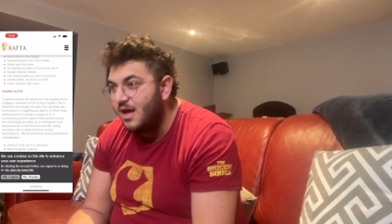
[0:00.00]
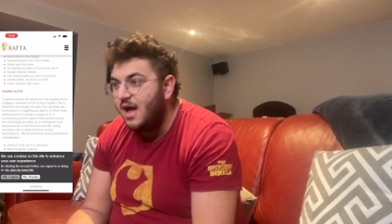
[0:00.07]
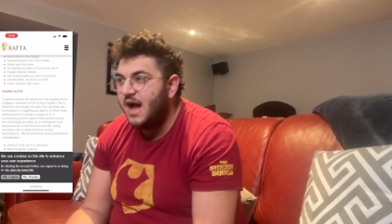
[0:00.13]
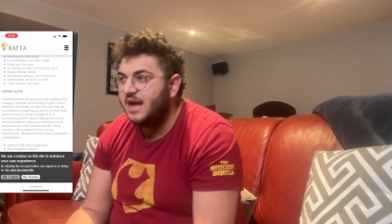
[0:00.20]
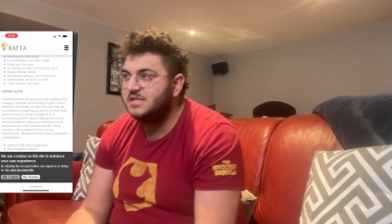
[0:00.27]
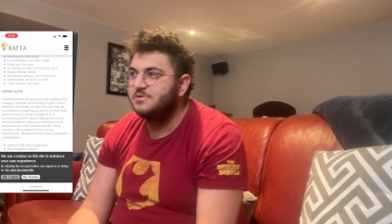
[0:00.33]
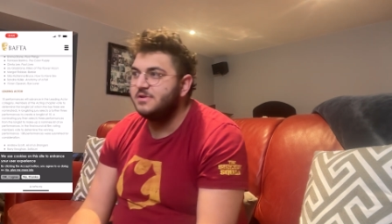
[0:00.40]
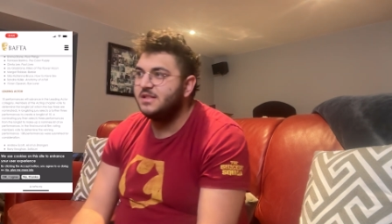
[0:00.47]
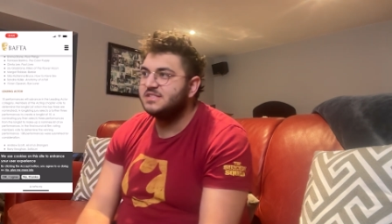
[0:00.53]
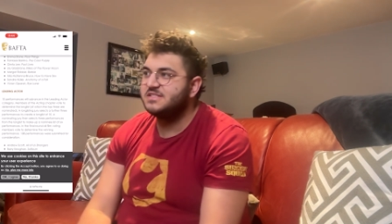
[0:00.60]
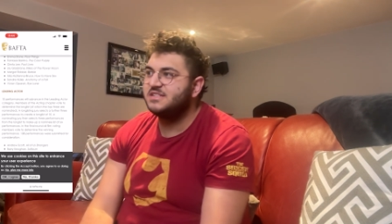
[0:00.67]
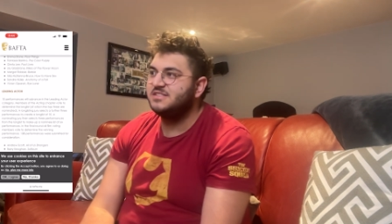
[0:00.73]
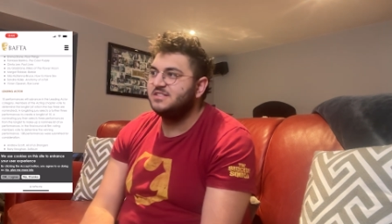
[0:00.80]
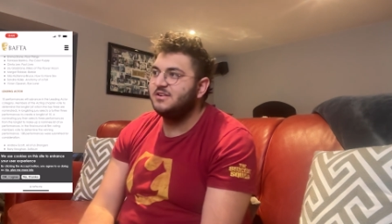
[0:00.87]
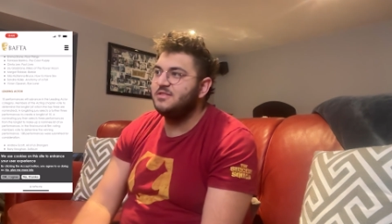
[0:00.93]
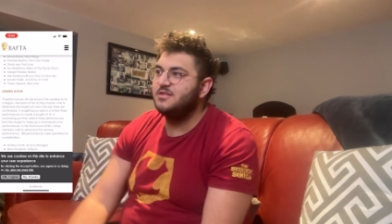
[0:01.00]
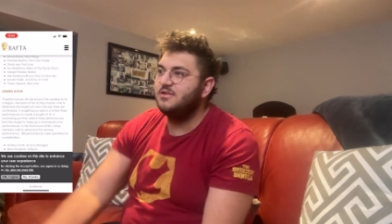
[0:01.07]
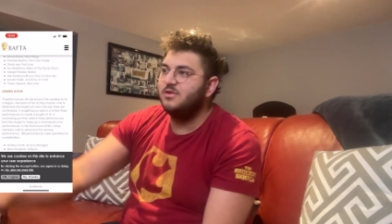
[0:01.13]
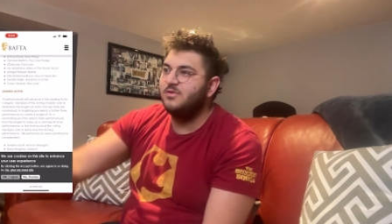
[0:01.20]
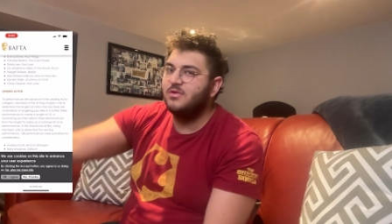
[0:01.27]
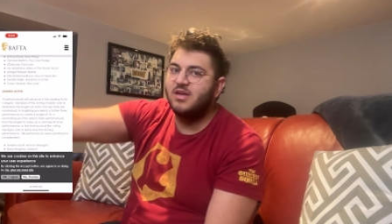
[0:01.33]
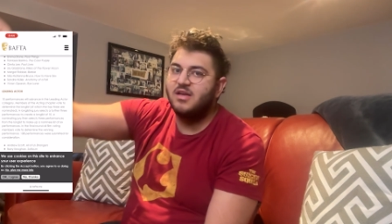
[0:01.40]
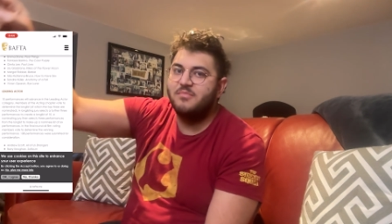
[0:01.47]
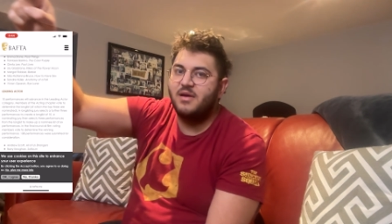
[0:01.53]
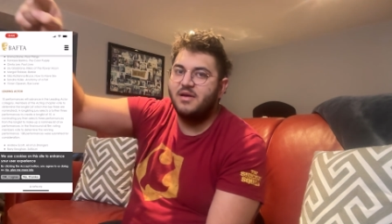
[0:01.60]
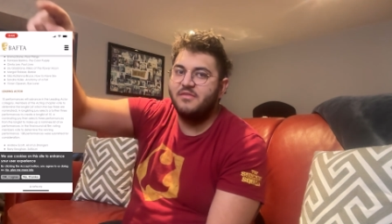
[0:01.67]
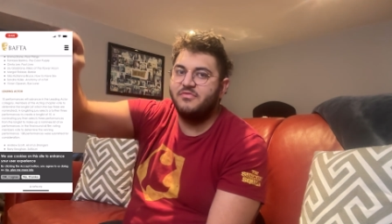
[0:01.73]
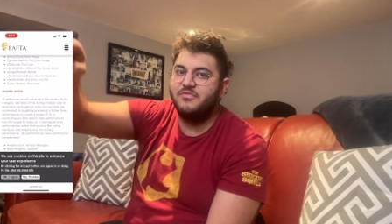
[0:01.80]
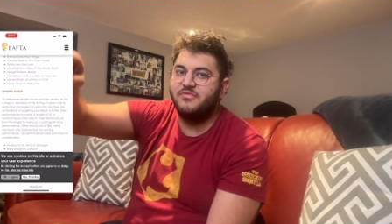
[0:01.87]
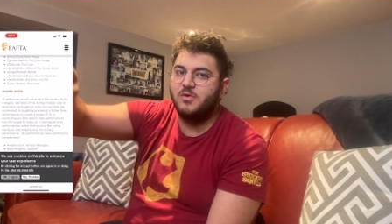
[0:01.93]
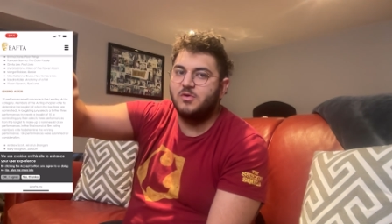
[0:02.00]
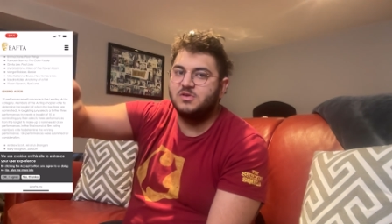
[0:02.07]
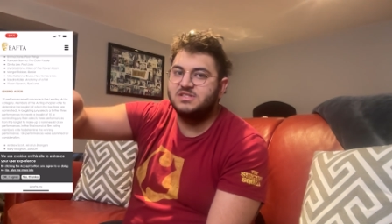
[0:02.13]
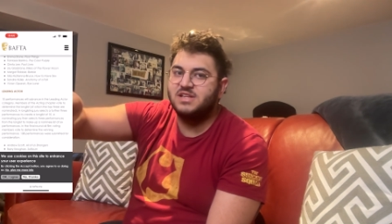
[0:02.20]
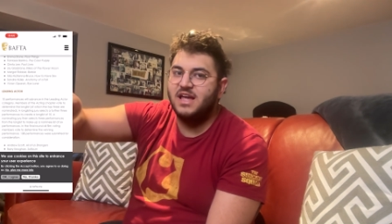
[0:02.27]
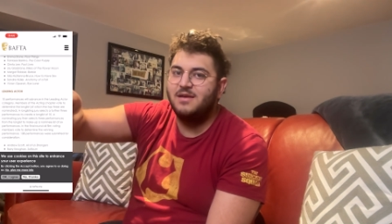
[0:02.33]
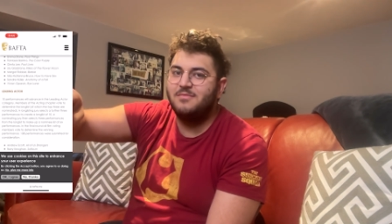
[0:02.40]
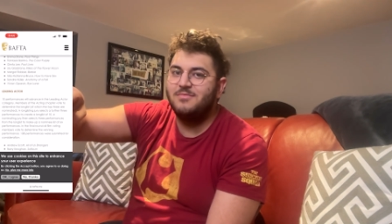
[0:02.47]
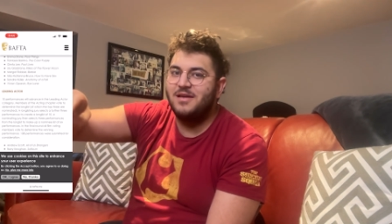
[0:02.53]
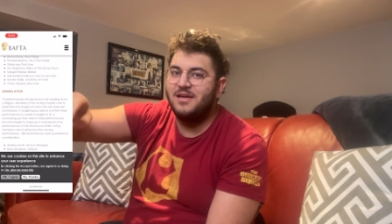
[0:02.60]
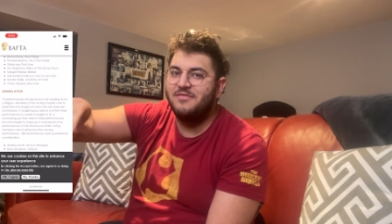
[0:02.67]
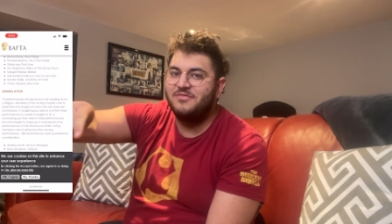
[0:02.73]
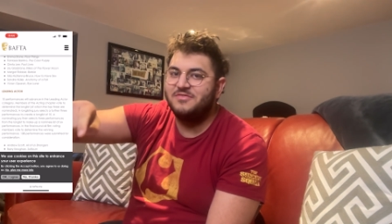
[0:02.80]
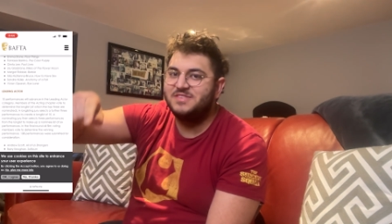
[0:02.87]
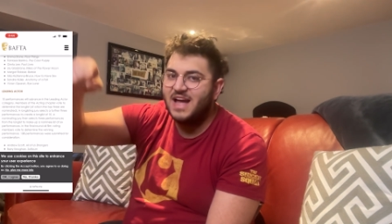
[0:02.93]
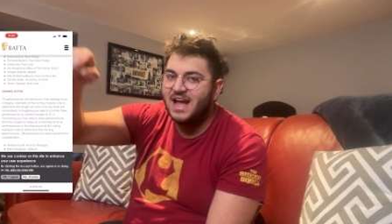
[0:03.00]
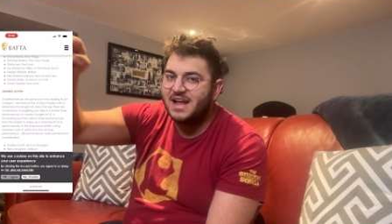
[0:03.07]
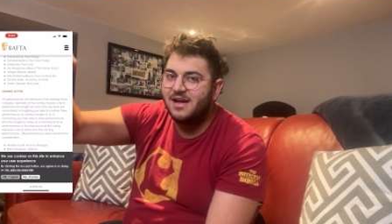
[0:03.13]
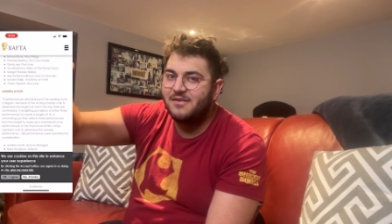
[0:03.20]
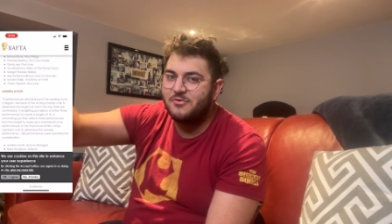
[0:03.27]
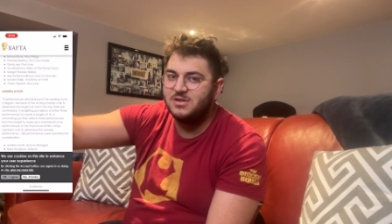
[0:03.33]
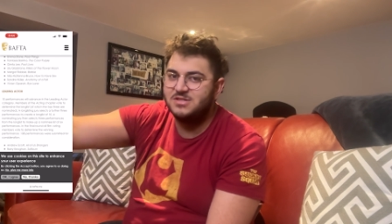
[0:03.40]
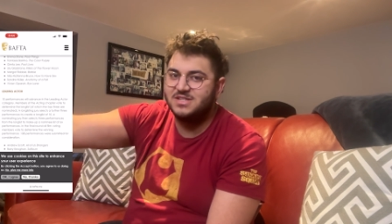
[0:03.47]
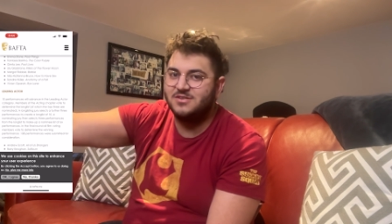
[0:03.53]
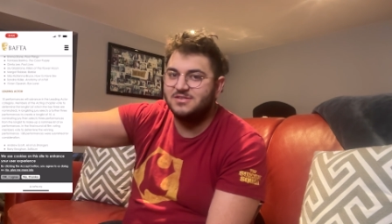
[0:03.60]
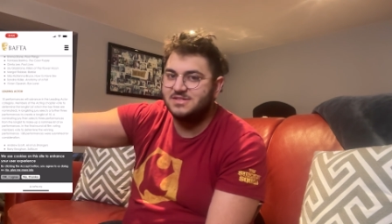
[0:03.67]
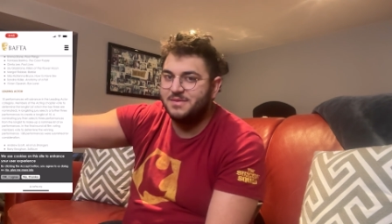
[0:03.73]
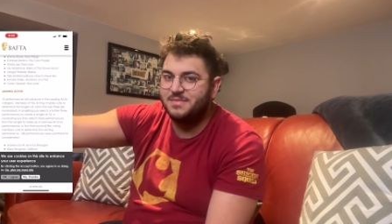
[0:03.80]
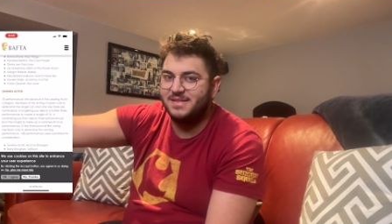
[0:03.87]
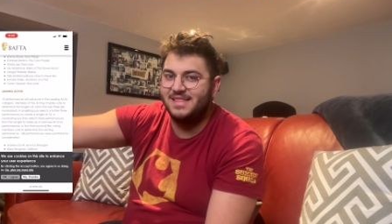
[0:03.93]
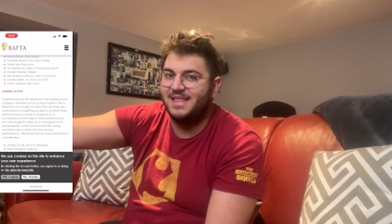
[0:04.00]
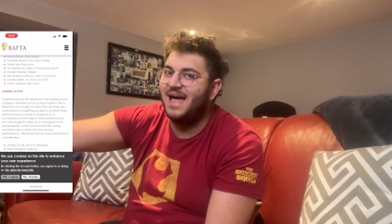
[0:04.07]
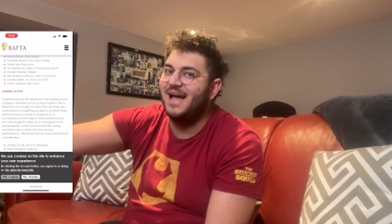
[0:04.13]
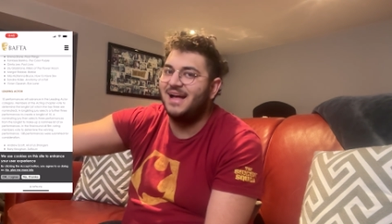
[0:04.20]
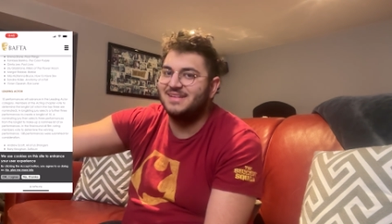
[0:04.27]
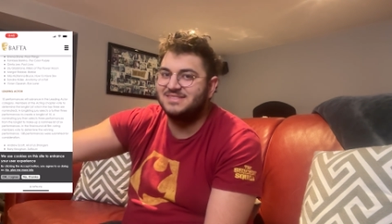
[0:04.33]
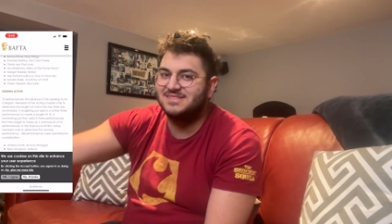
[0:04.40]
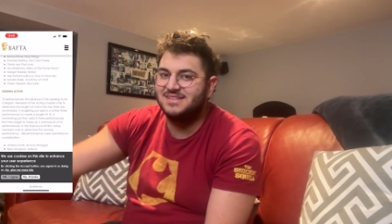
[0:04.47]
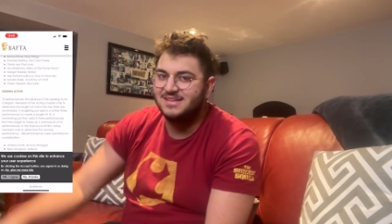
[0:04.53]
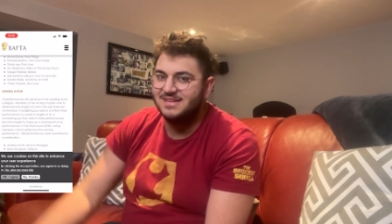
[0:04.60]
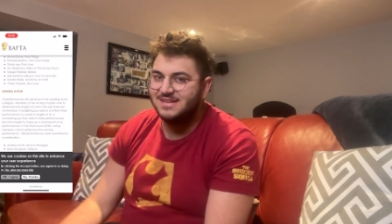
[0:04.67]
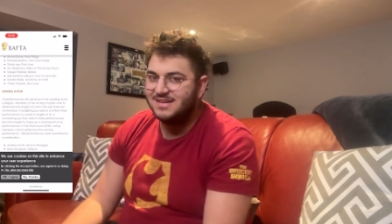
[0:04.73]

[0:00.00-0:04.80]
I just realized, considering they're doing it by first name, if Zac Efron's here, he's going to be last.